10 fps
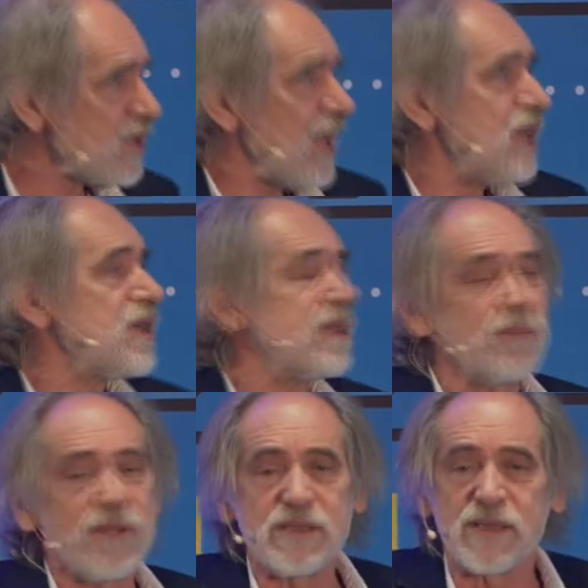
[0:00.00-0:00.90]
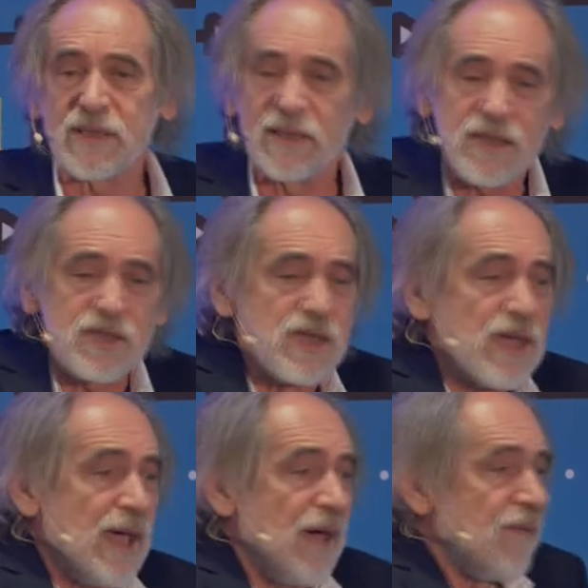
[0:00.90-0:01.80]
changing the business, and it's
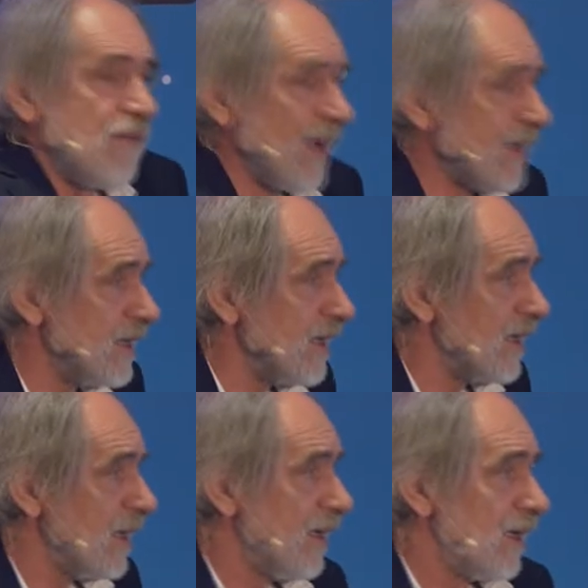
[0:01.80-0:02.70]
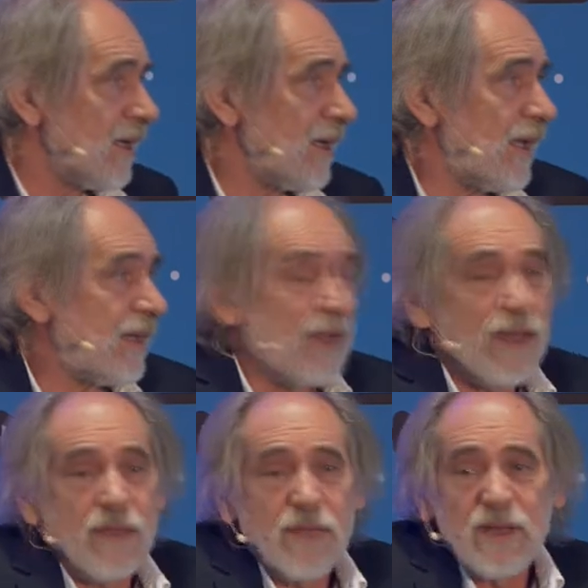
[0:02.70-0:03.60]
affecting and
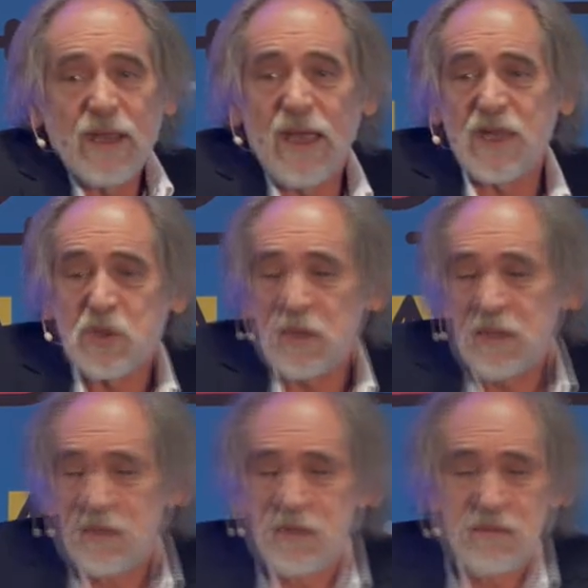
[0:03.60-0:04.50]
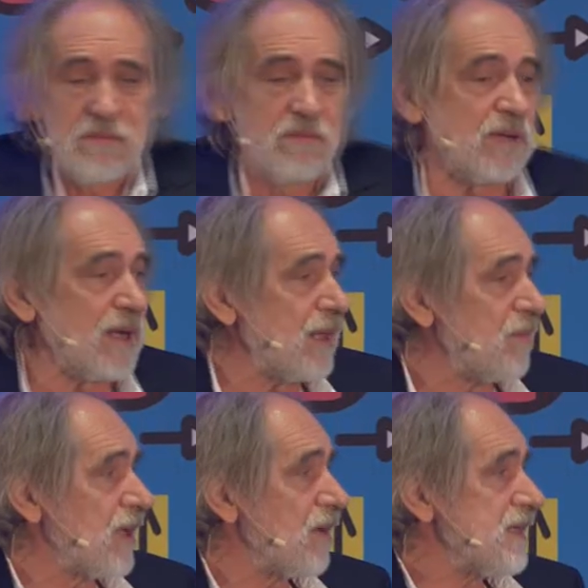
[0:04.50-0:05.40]
I, I, mean, I shouldn't really,
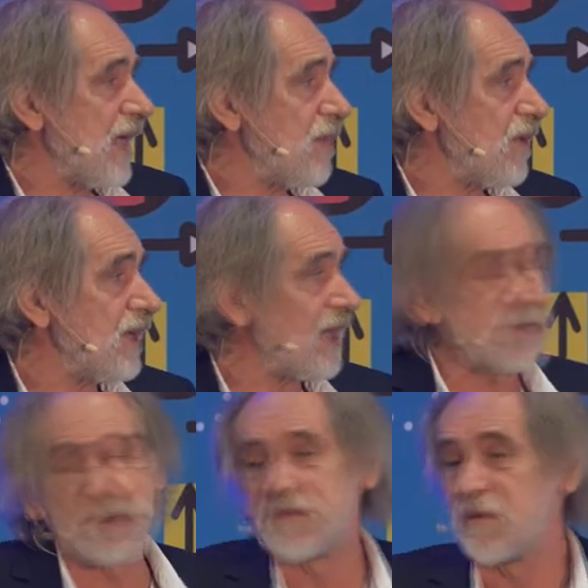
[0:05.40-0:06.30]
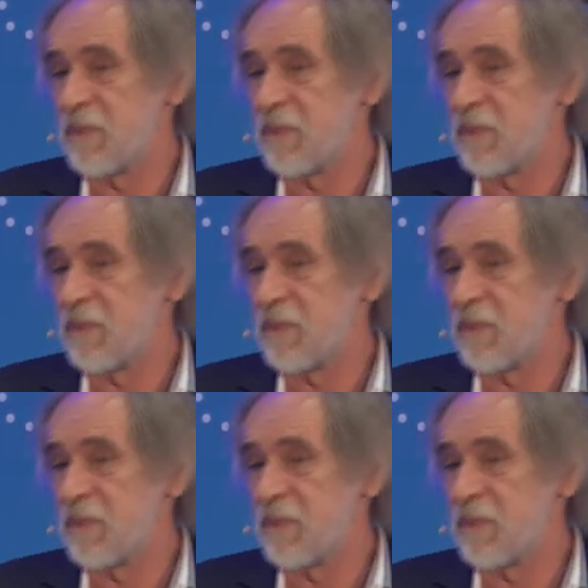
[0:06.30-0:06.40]
because I'm not an expert for